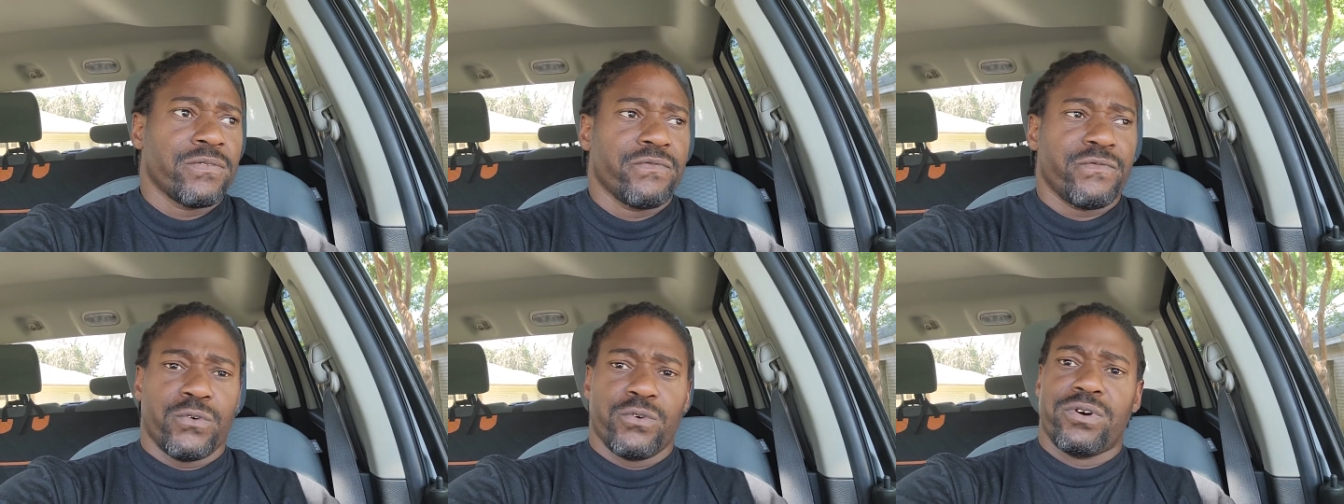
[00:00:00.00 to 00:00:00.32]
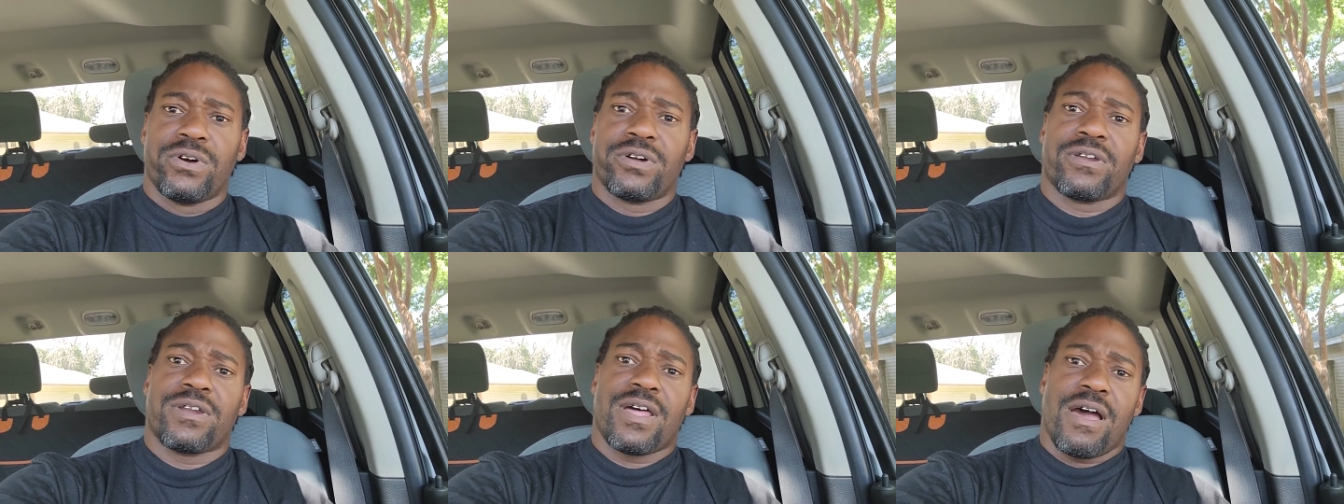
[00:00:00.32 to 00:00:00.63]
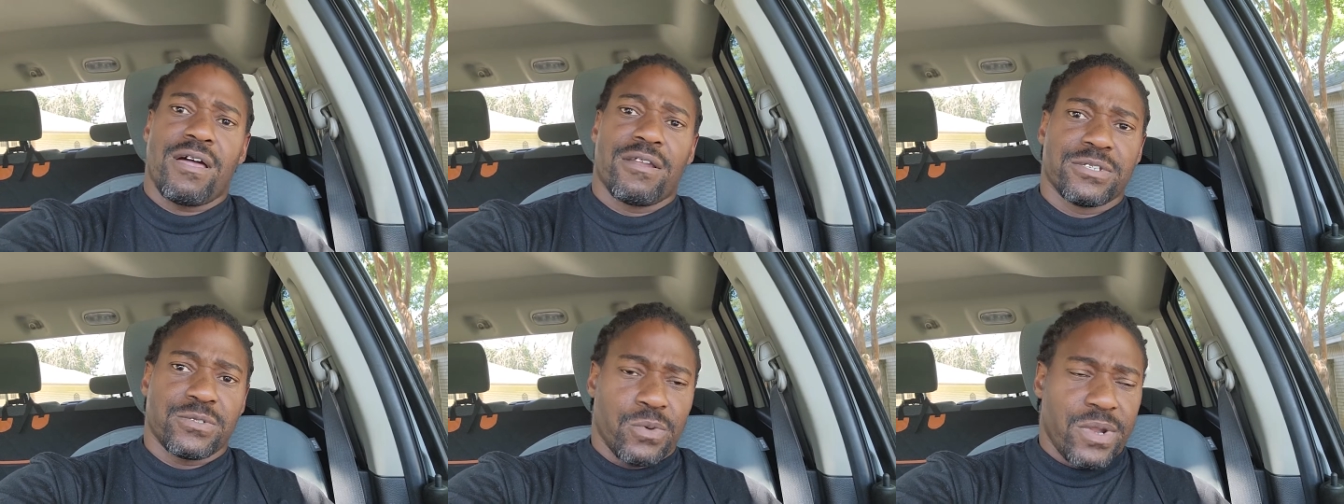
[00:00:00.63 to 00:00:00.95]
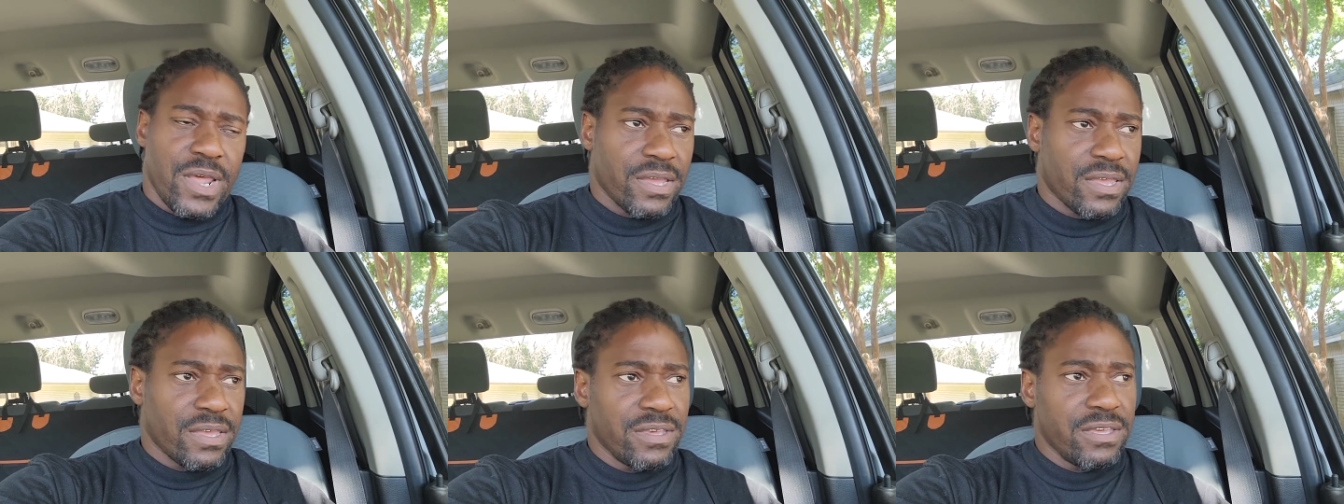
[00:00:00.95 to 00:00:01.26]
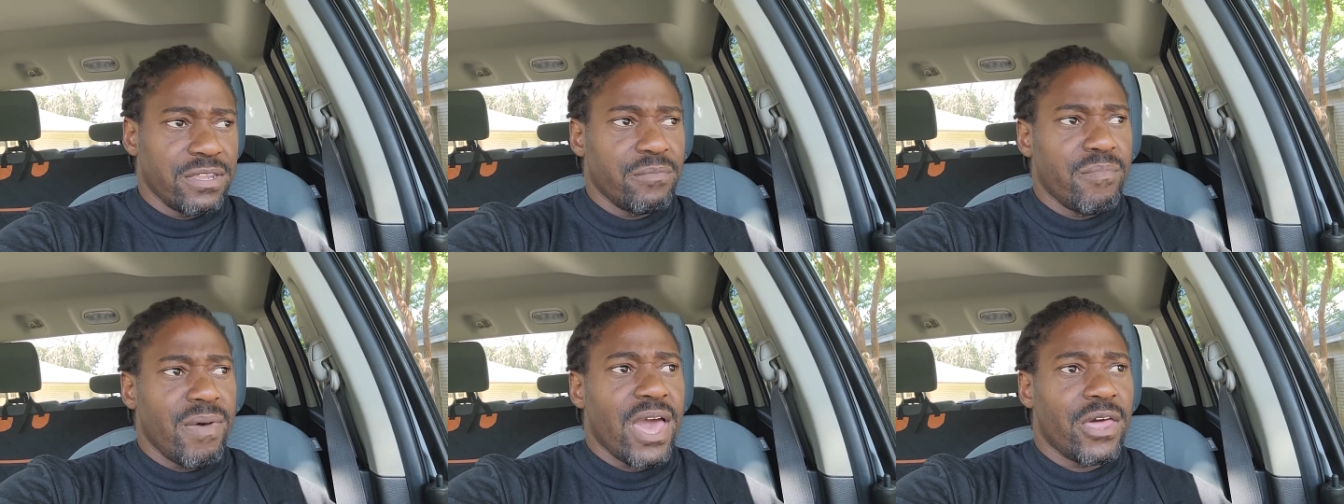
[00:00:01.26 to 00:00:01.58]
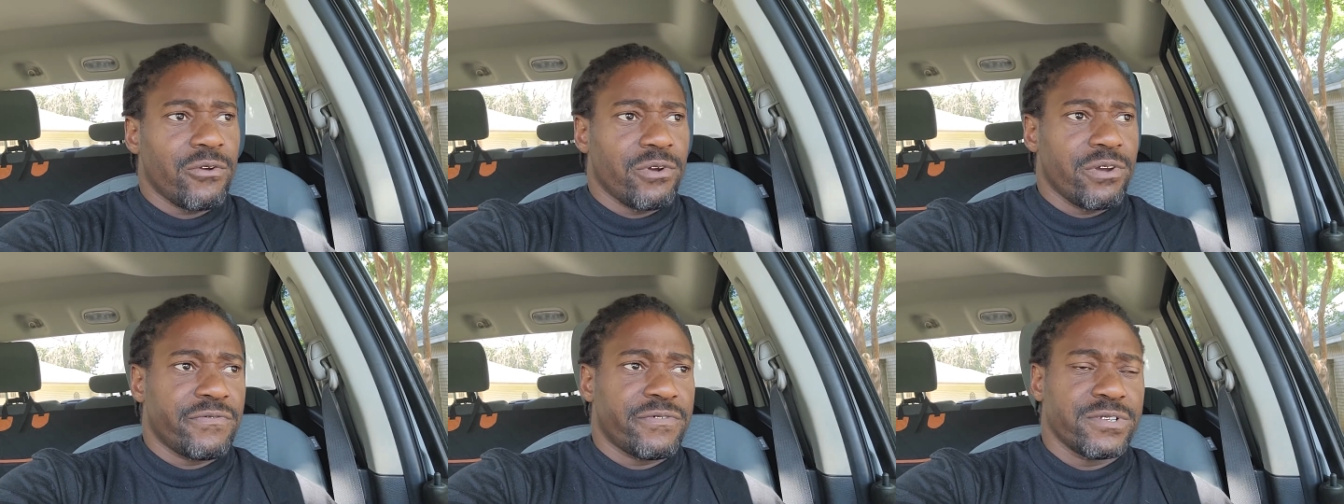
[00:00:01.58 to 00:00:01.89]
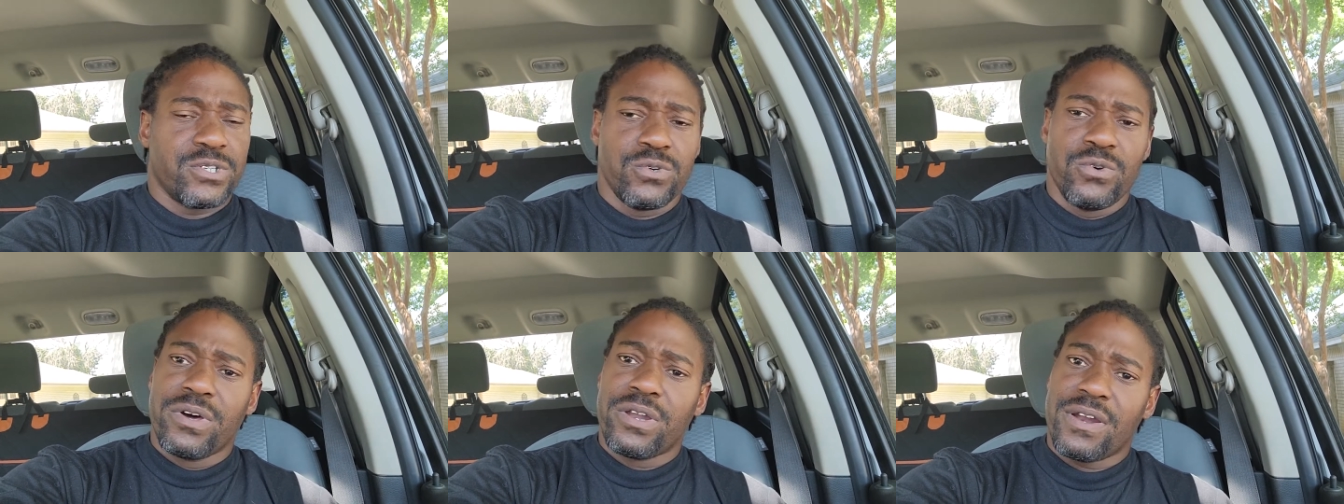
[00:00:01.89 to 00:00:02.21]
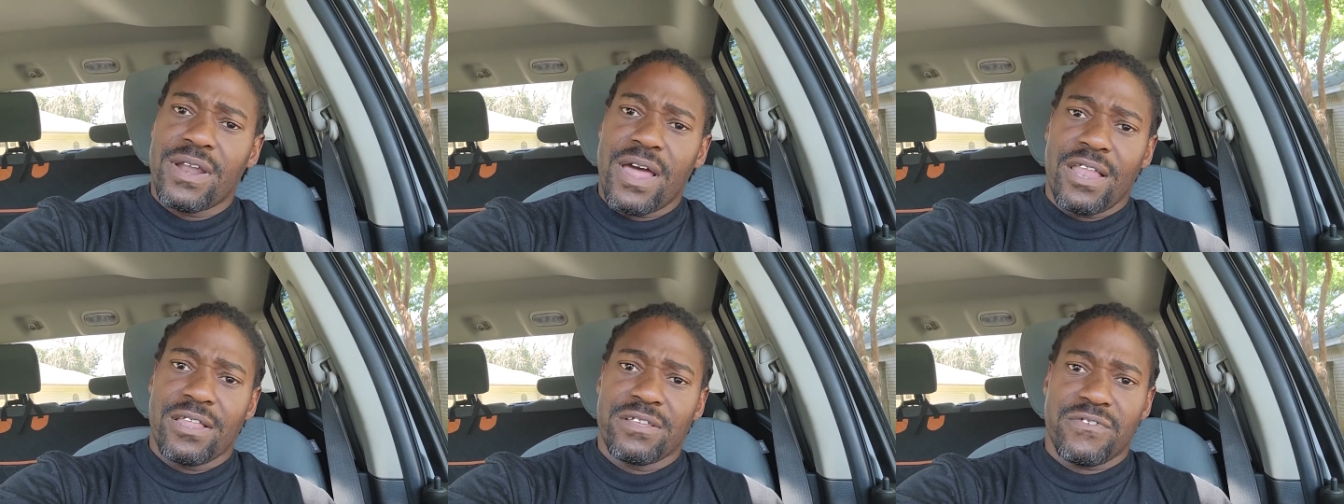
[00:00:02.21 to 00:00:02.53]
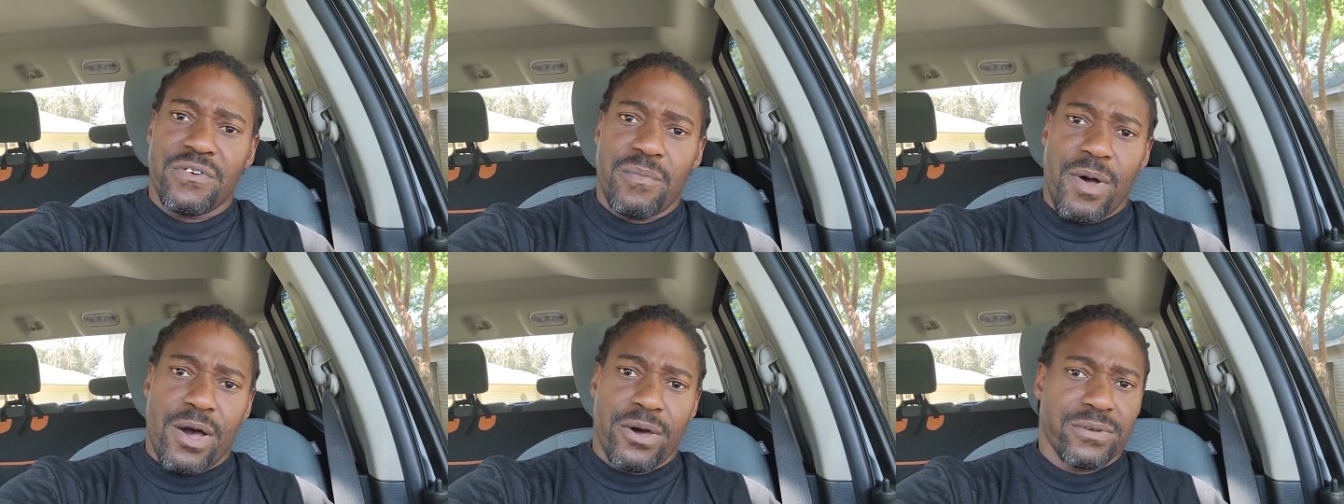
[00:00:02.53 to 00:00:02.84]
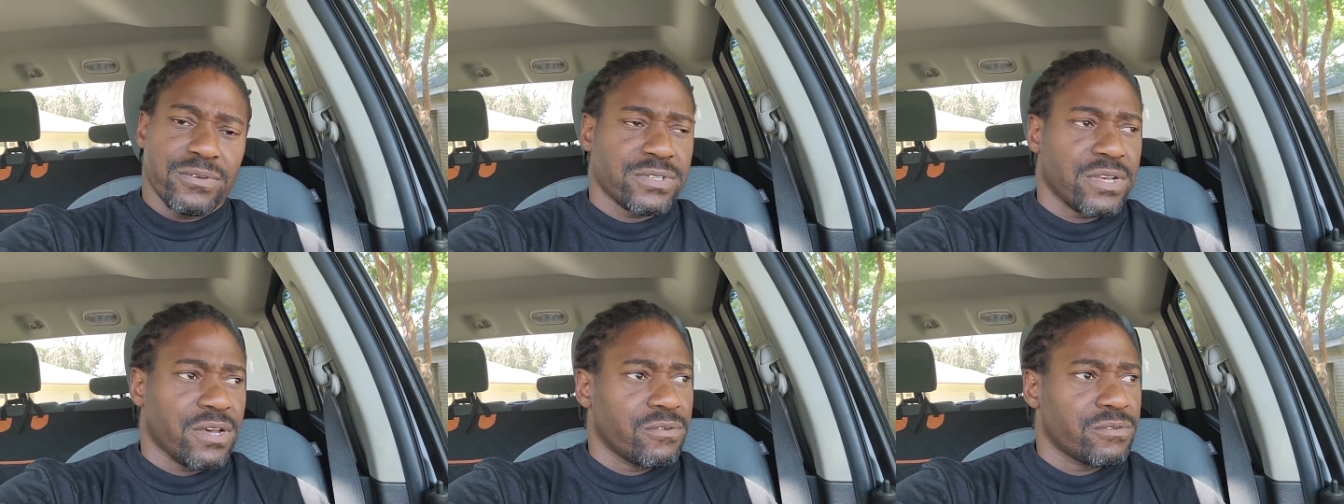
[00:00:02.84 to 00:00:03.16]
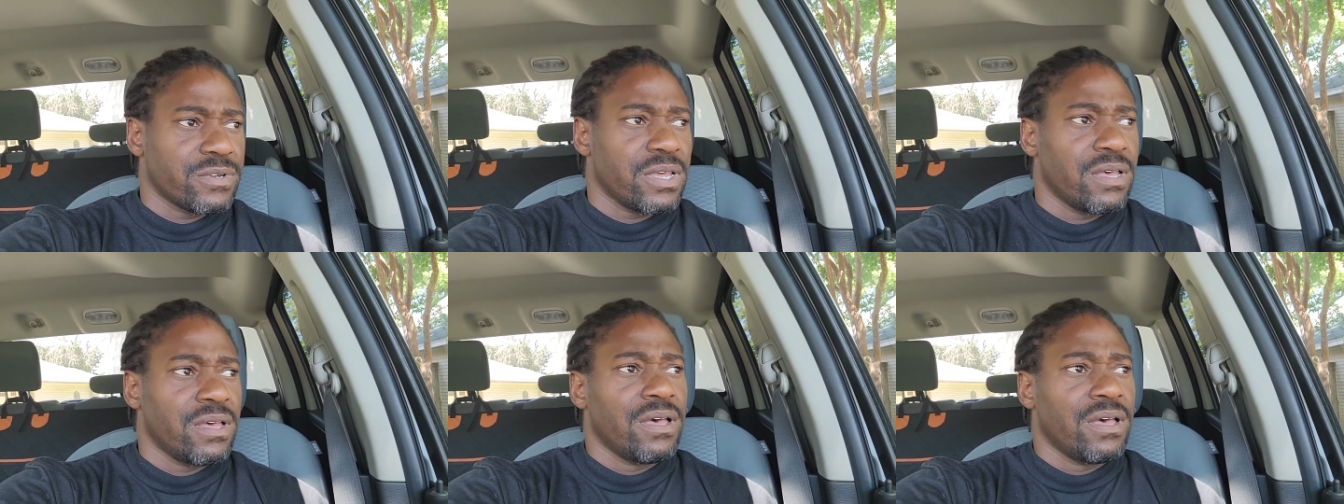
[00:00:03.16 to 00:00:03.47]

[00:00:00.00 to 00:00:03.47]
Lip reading: $400 when I can get a battery for $200 from AutoZone,